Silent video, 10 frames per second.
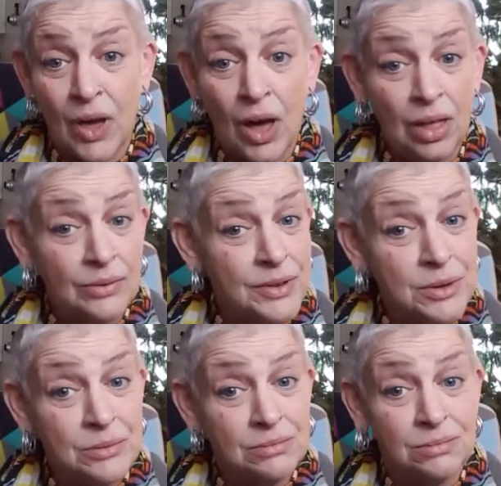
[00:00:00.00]
All of
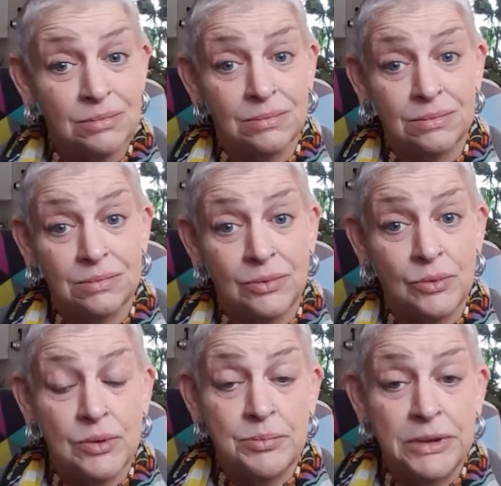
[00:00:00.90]
it
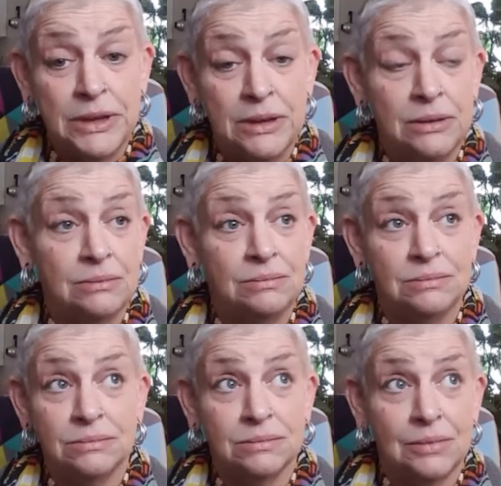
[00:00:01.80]
would be
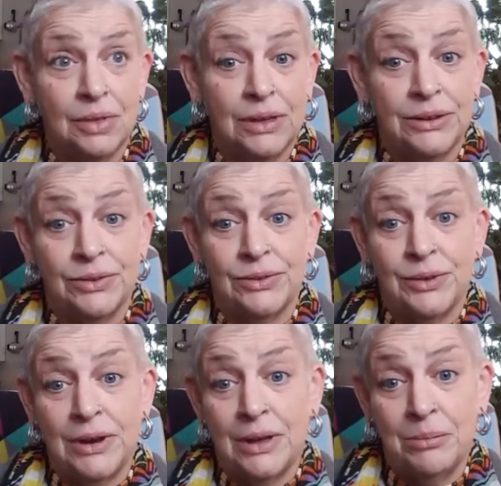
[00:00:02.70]
like
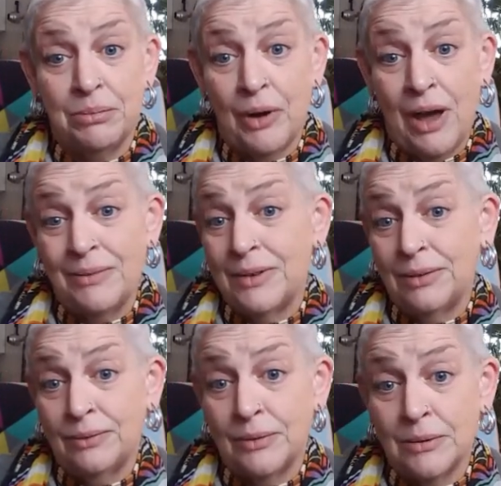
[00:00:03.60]
straight up profit
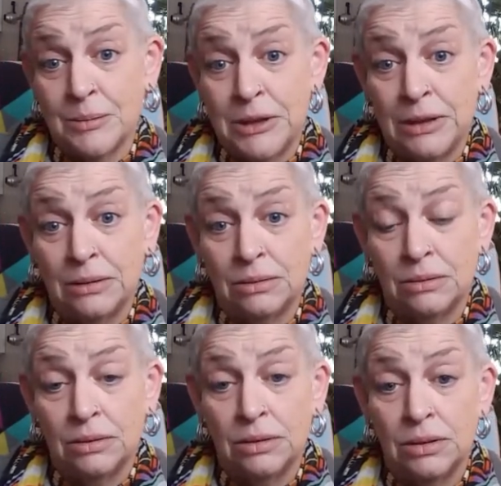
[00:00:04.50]
for me
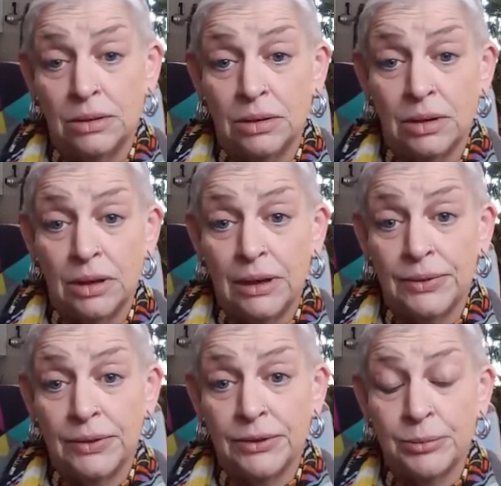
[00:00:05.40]
at
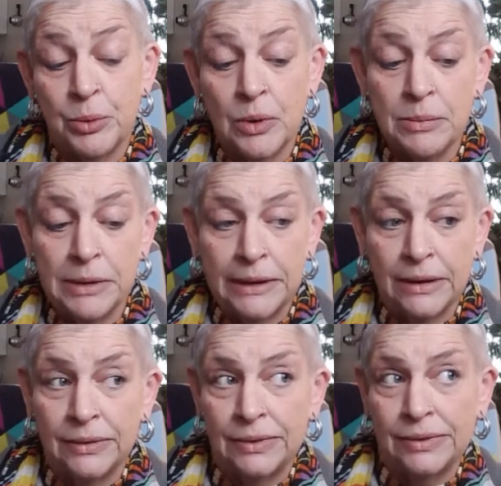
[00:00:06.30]
this point,
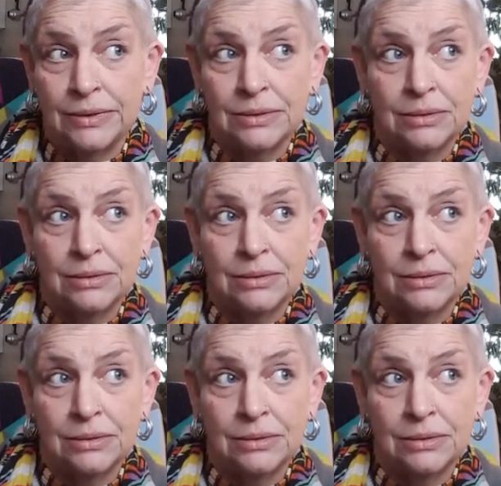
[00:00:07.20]
because